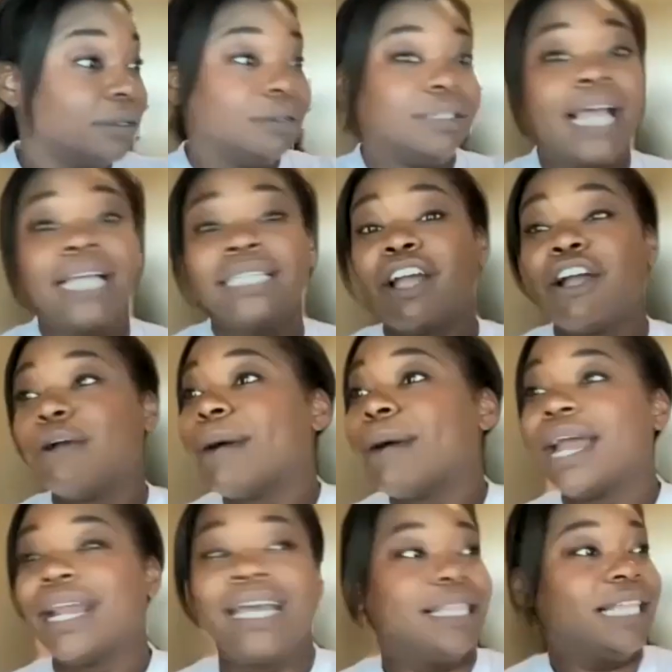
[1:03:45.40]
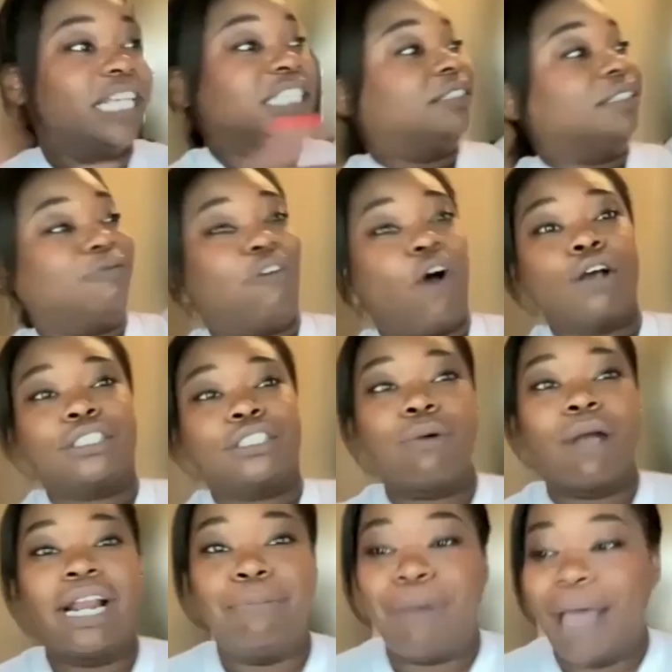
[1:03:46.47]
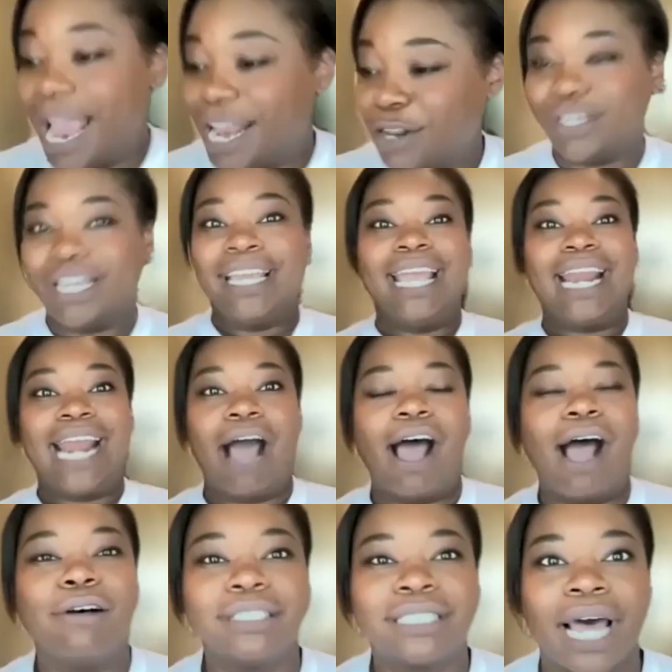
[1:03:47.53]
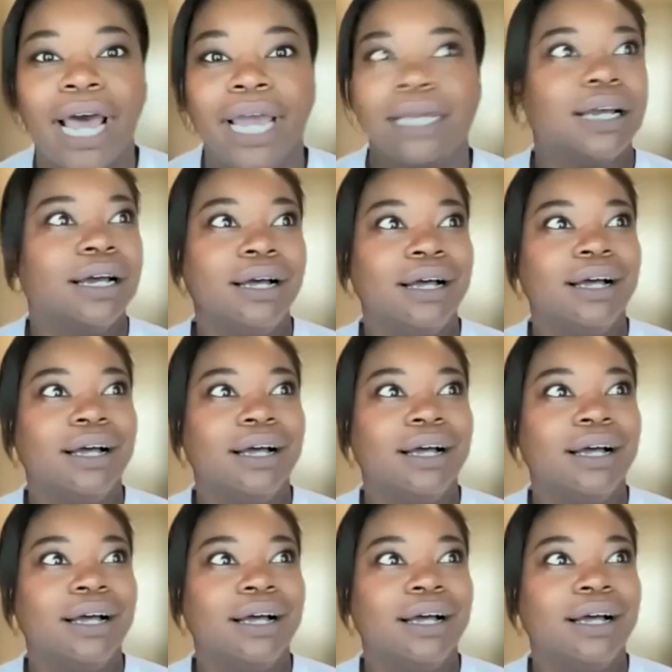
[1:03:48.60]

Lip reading: thanks everybody. These folks already paid. You can get out. I was like,